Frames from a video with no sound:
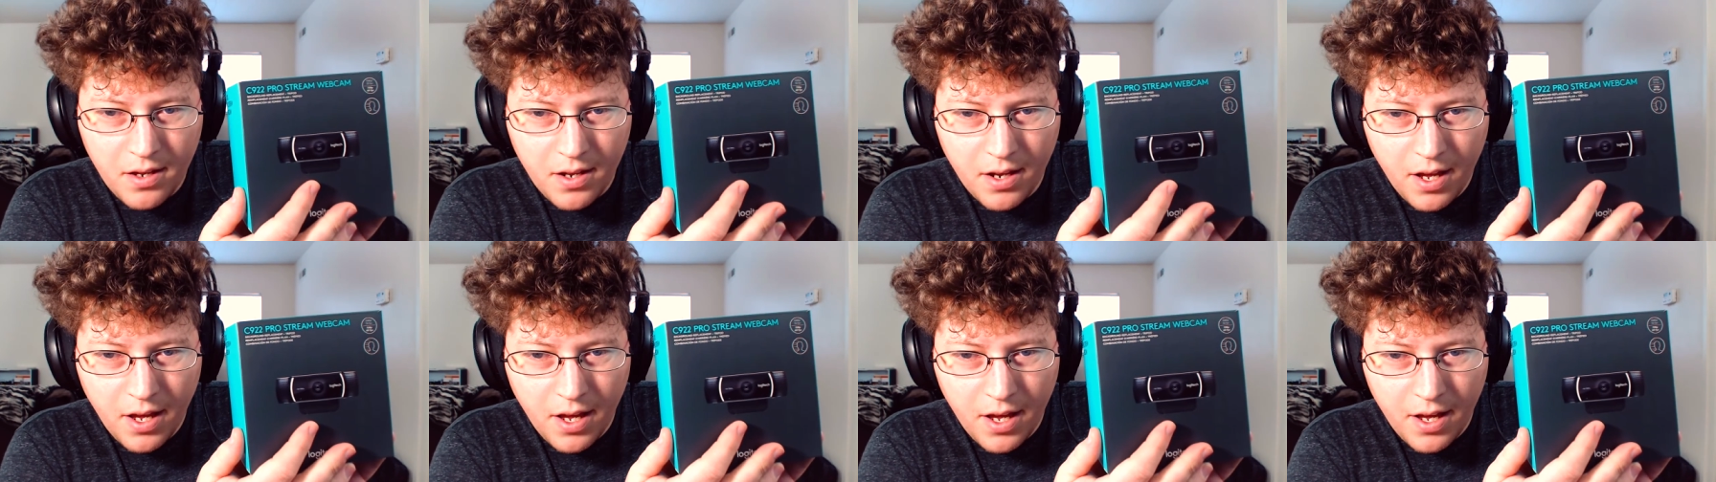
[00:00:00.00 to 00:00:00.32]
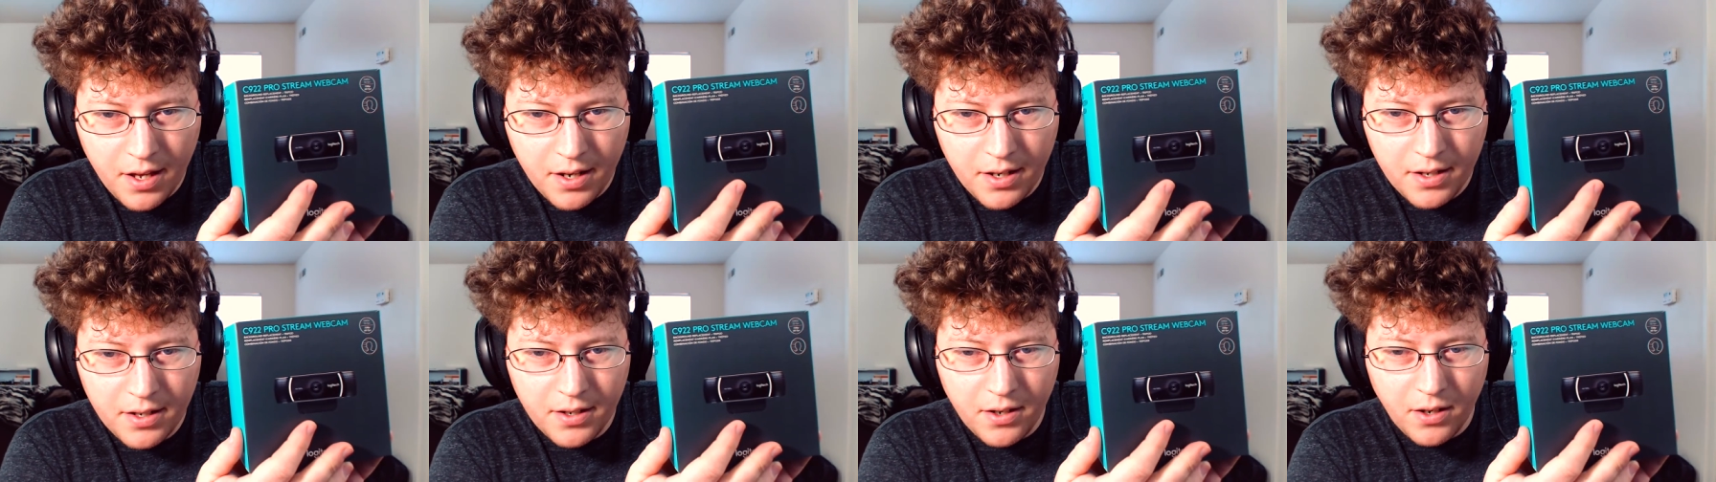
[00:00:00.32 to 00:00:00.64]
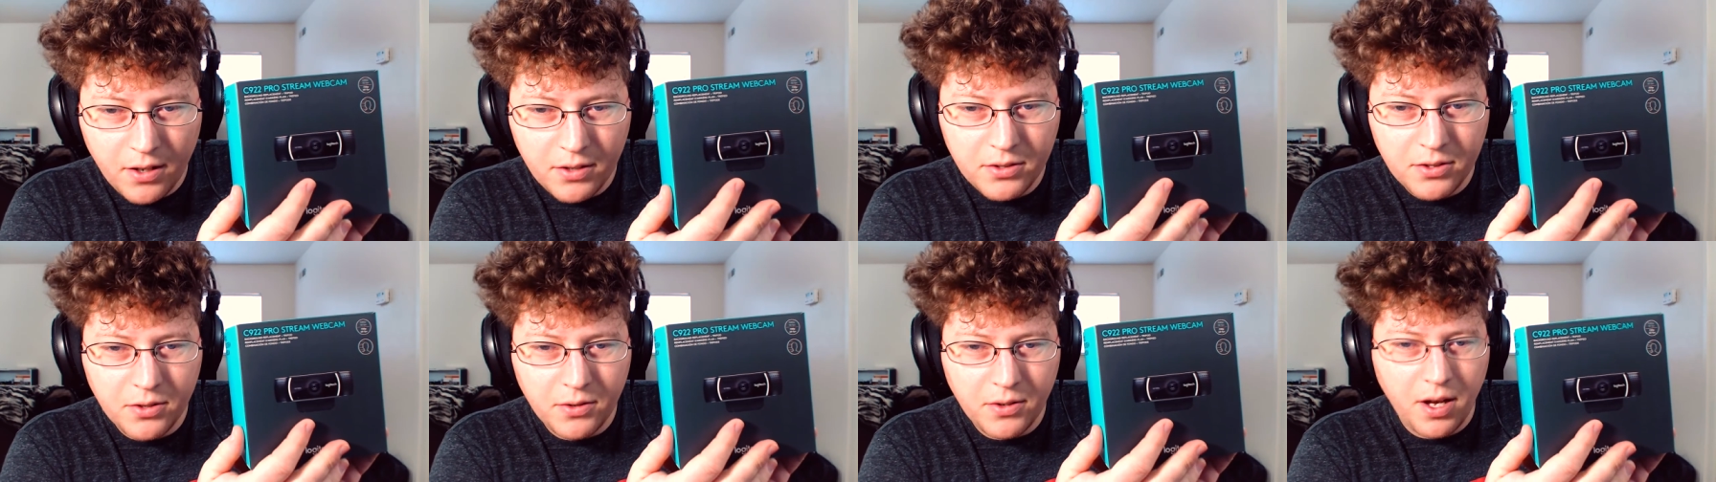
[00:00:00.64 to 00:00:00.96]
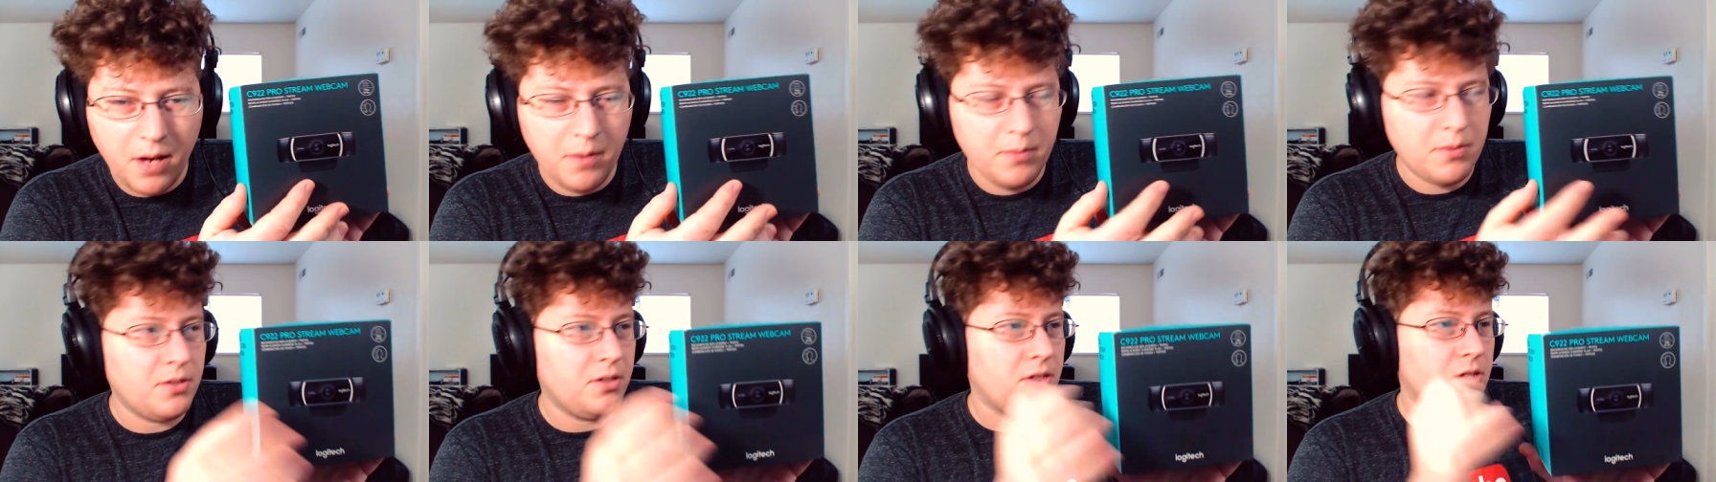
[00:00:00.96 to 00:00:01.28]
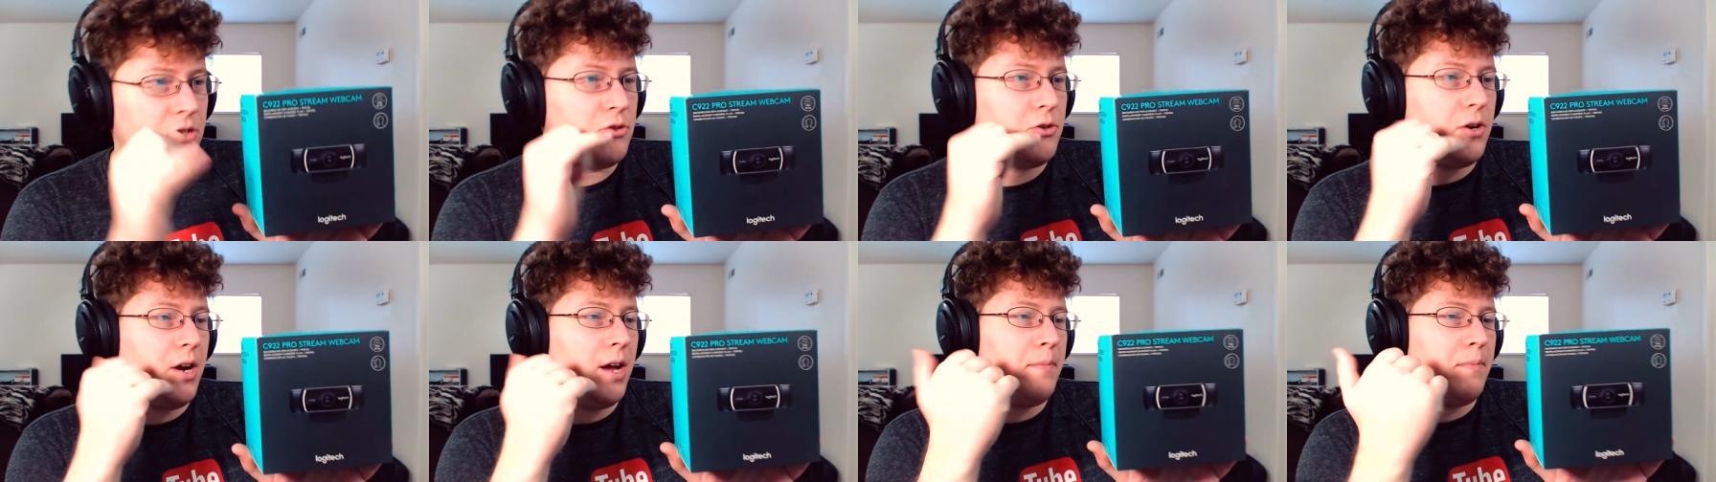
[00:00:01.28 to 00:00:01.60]
And it also comes with
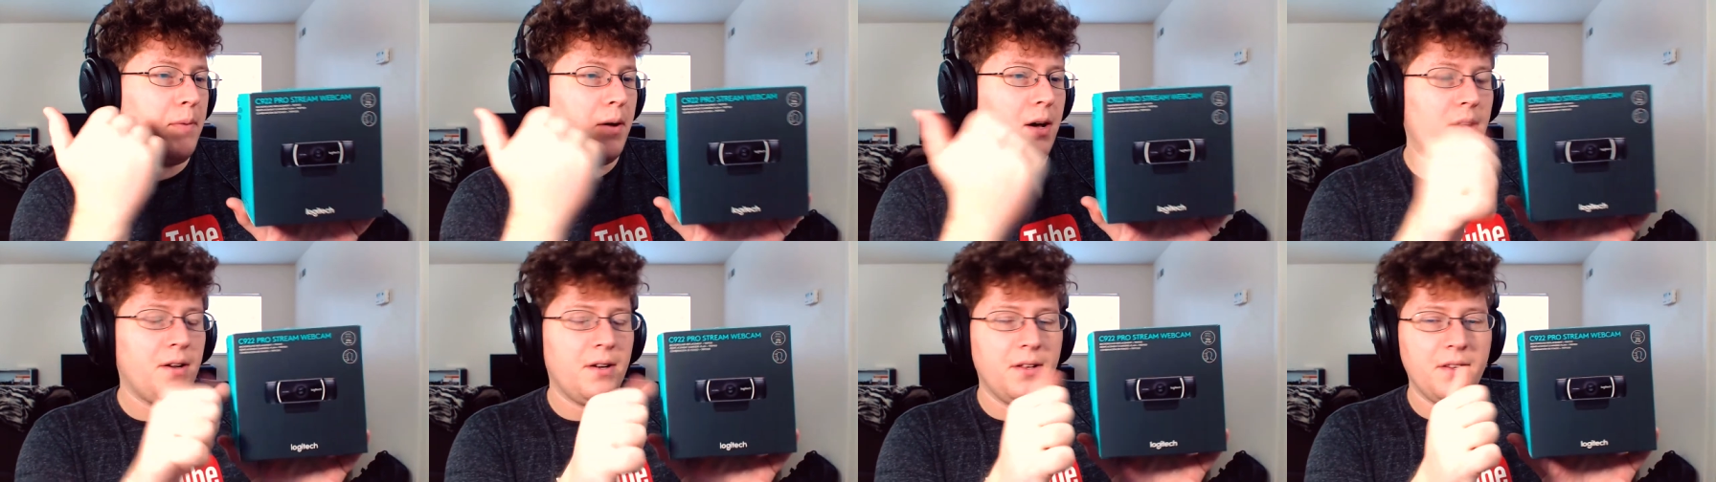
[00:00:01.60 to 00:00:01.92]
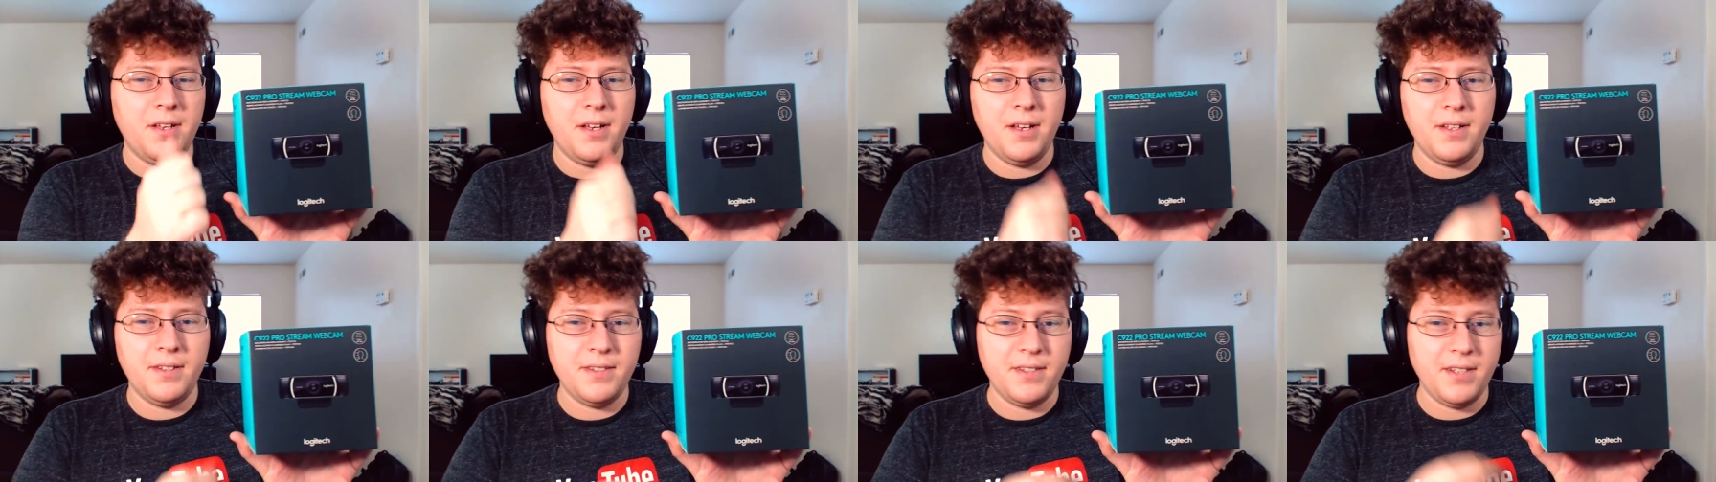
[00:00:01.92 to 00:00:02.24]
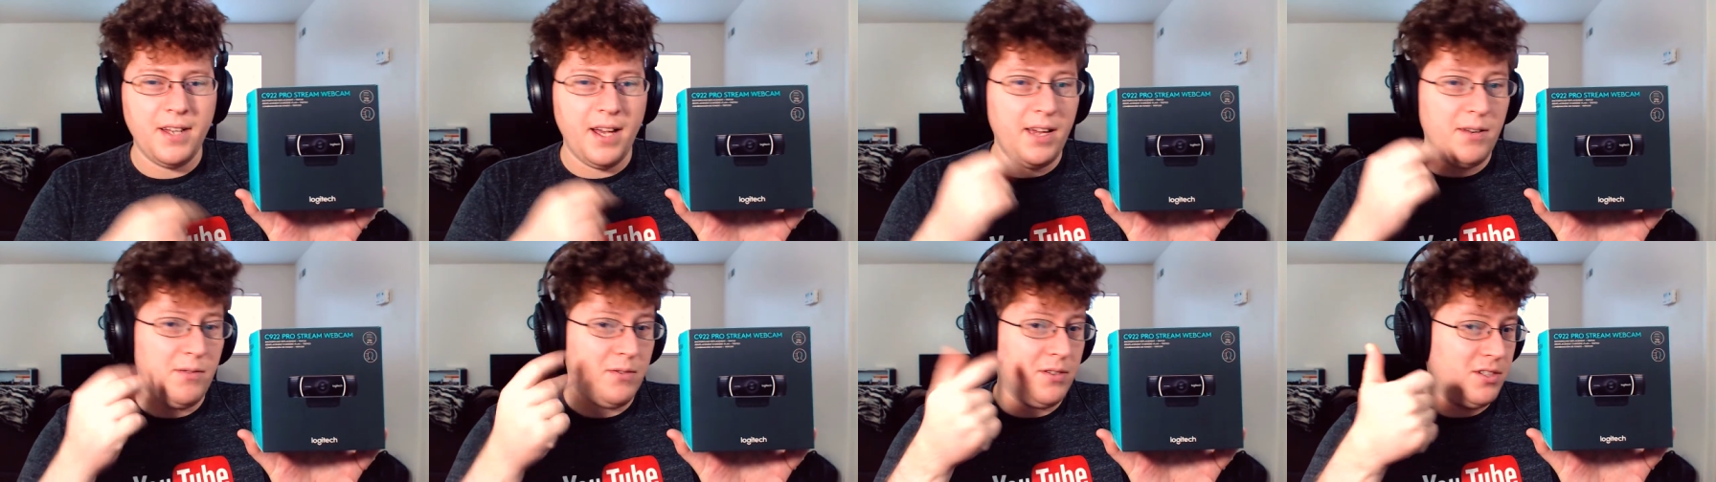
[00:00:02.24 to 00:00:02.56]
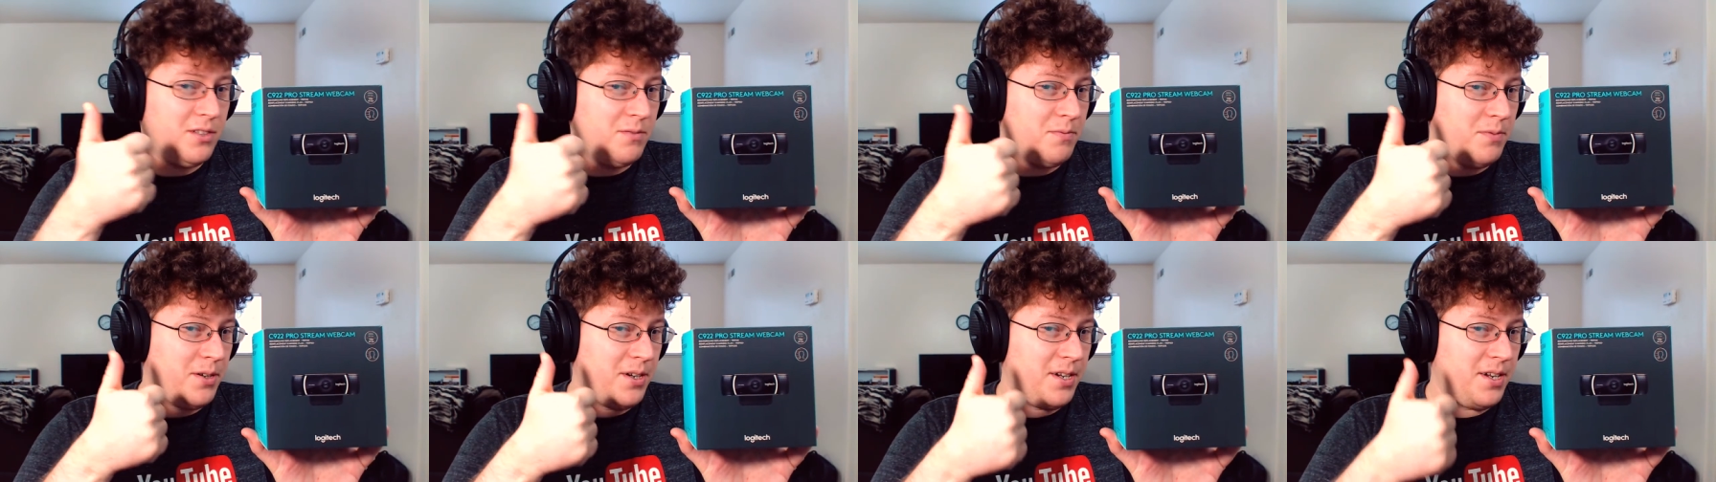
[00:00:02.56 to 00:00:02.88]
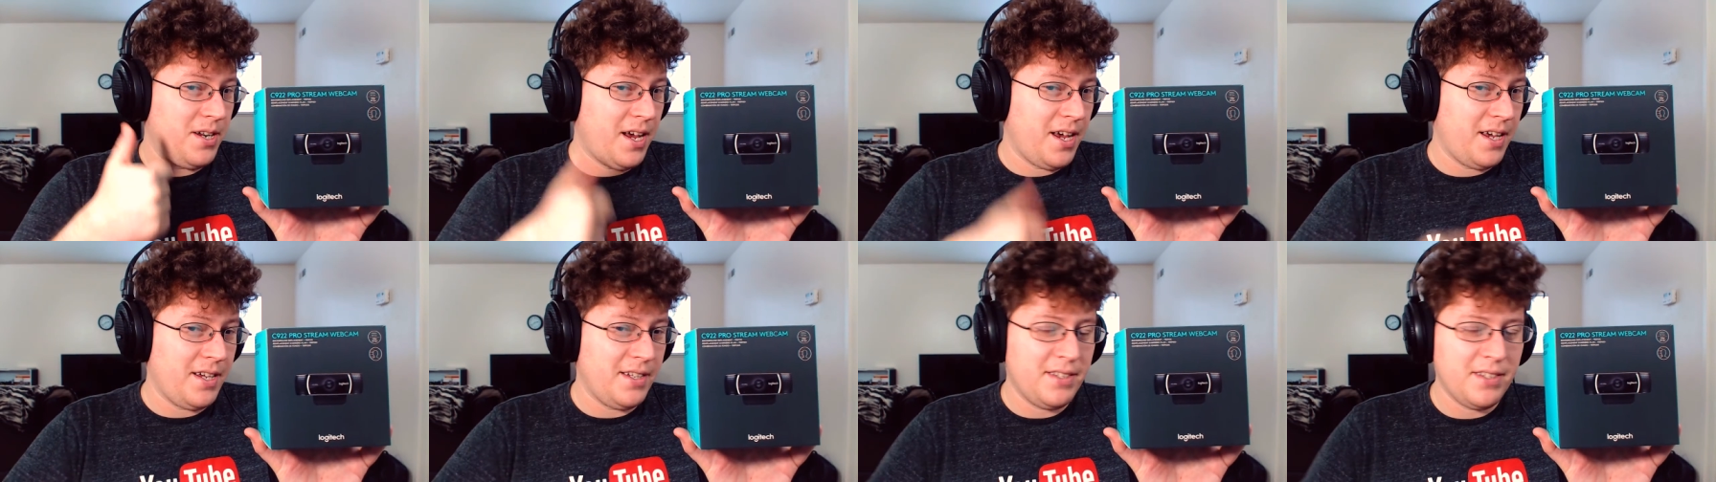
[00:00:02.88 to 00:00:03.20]
a tripod on the inside, which is pretty
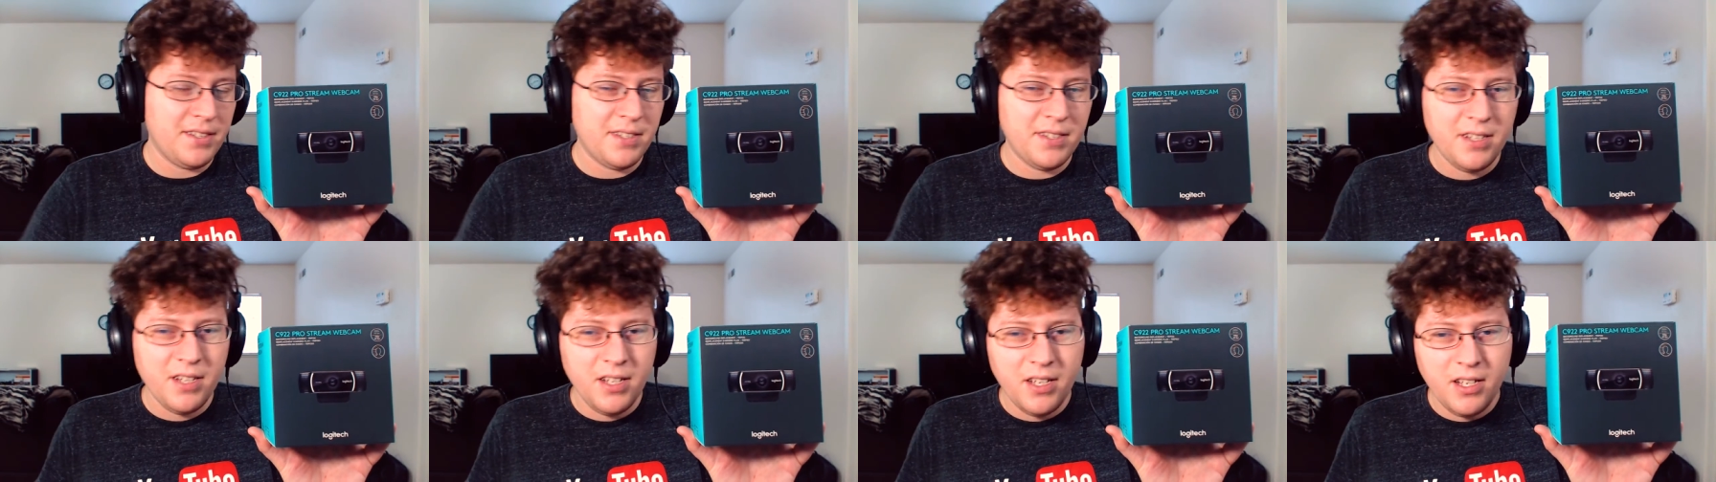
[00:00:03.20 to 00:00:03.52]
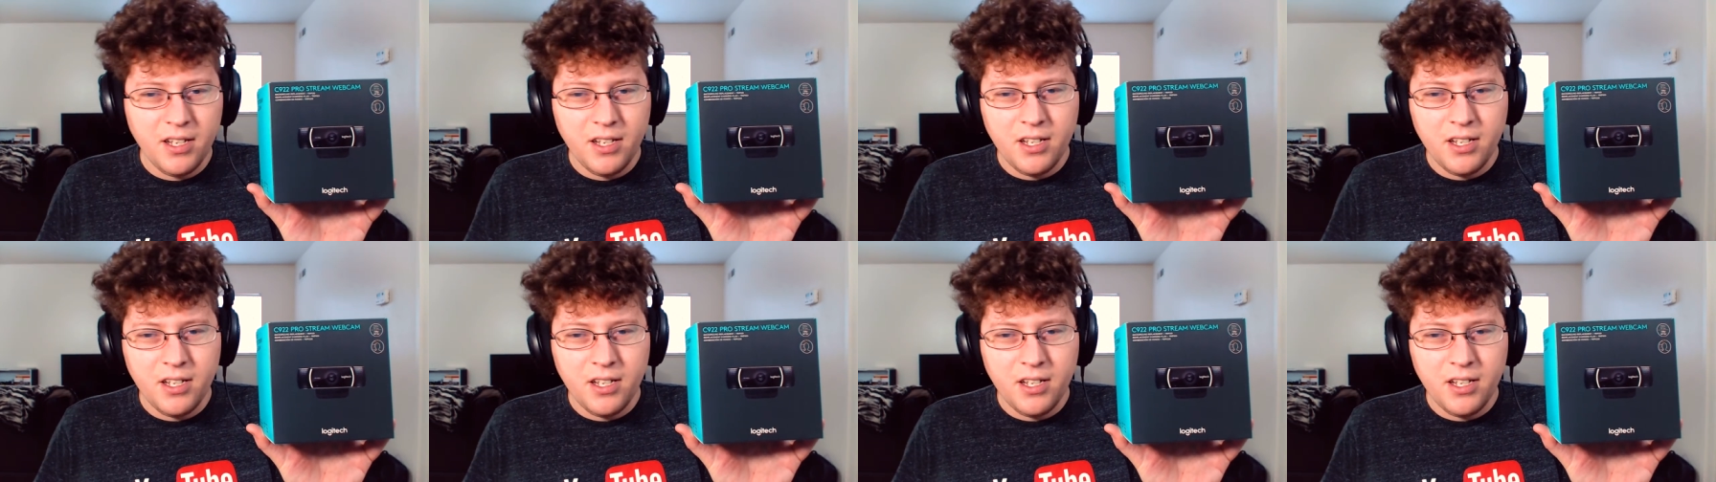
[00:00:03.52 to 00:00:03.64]
nice,